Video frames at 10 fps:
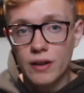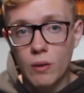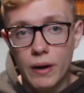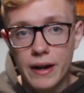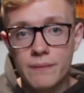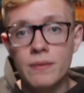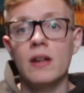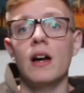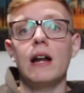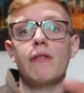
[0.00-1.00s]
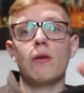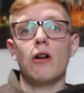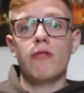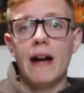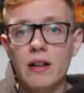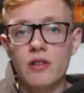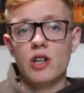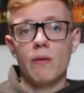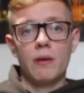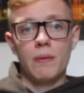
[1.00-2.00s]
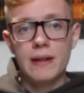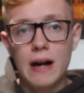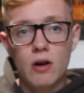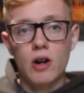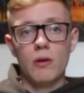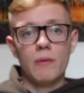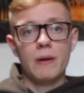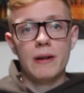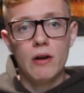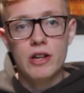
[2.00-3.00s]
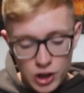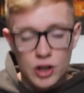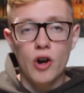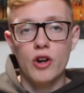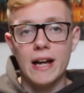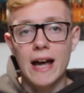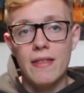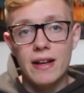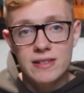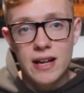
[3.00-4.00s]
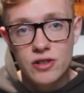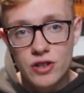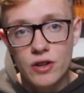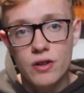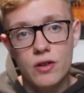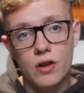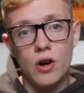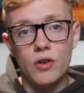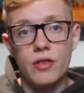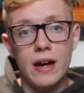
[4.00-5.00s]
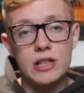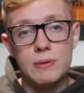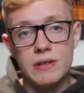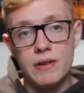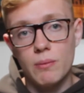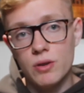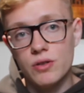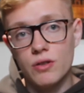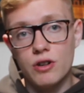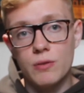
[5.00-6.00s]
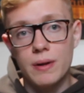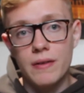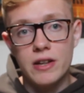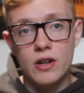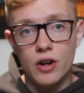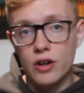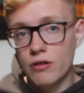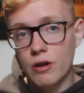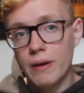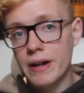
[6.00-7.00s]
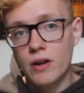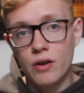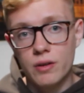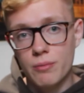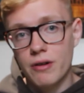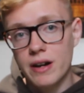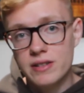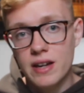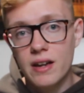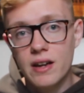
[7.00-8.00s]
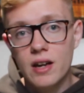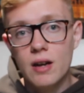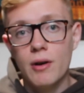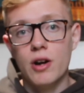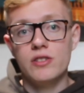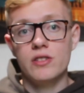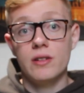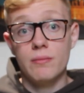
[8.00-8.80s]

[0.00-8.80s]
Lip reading: that weight, and if you are reckless coming up and down, you're not going to get that tension on that specific muscle group, and then you're not going to grow it, you're not going to progress it, because